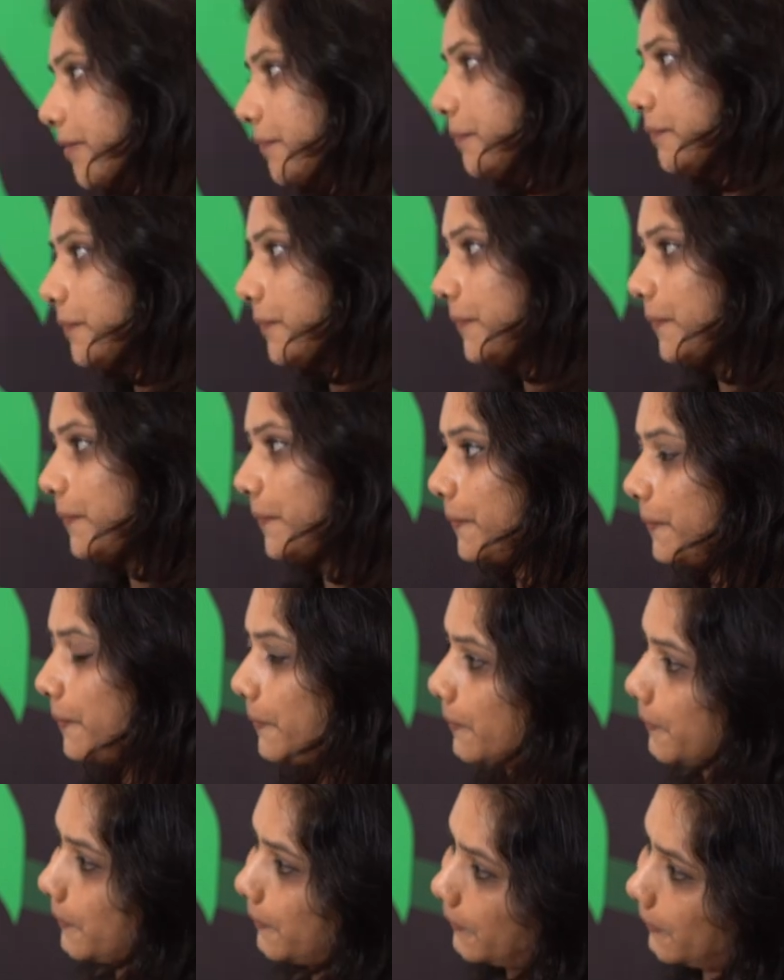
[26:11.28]

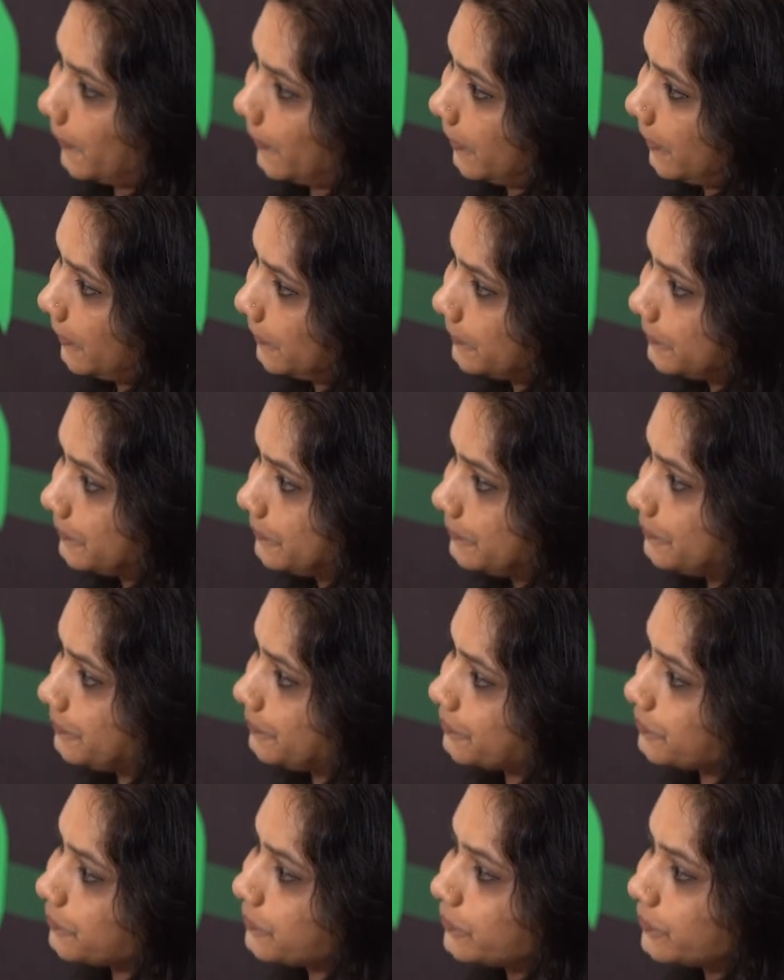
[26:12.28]

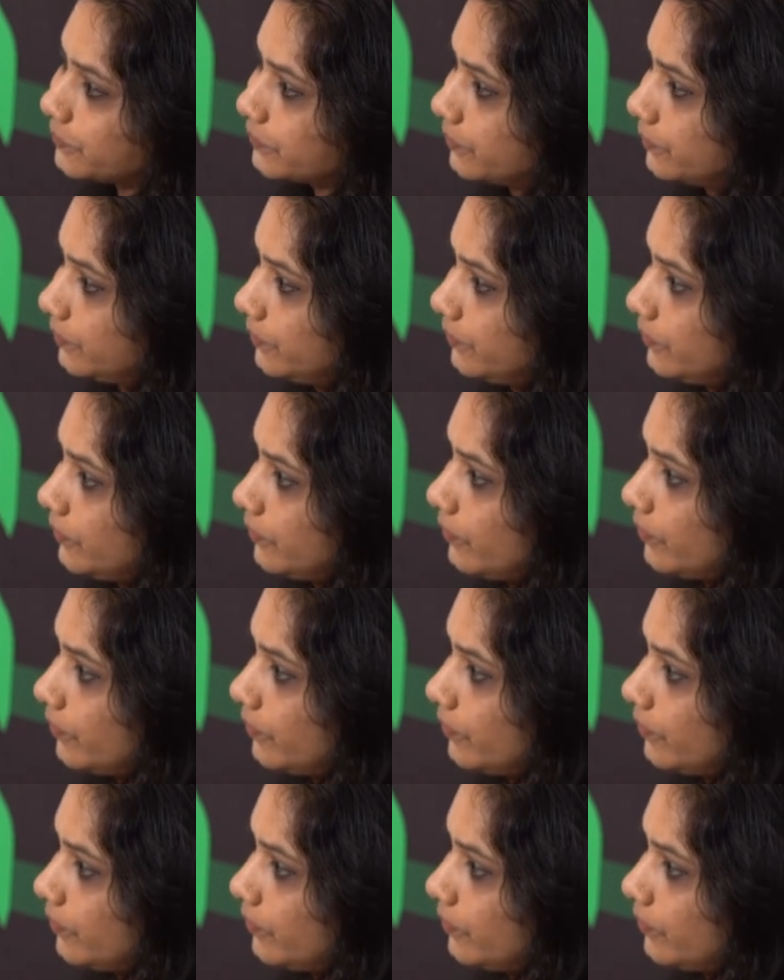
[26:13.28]
(not speaking)